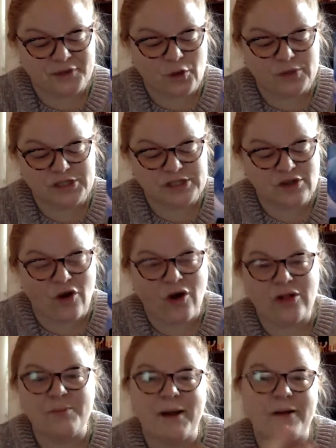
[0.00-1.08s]
which is
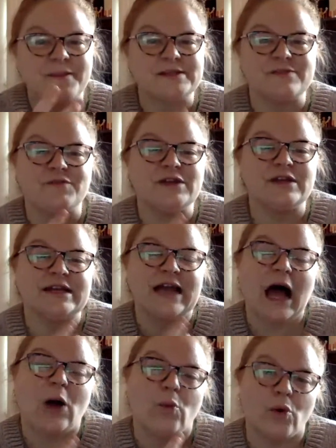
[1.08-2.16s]
all about this feeling
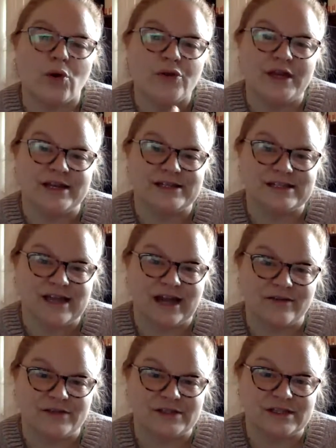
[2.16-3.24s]
not worthy inside
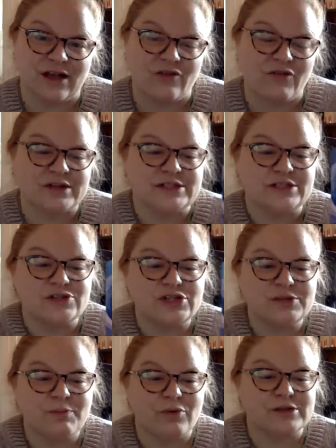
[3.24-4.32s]
of the self, until
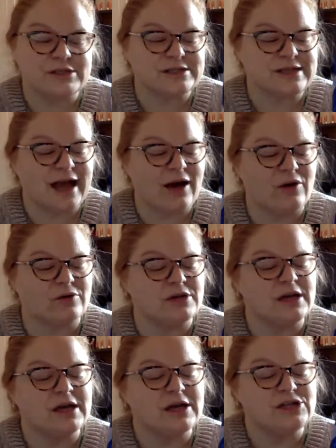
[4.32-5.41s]
she pours this out,
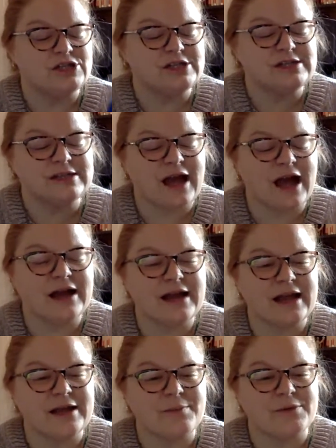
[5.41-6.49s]
she's not
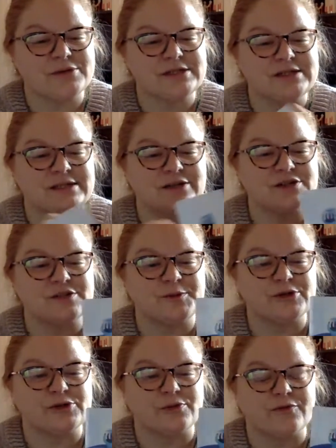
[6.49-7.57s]
able to see her
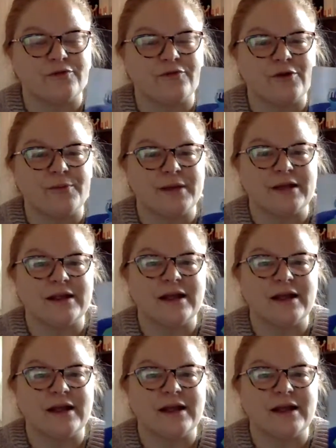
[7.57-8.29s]
spiritual fulfillment.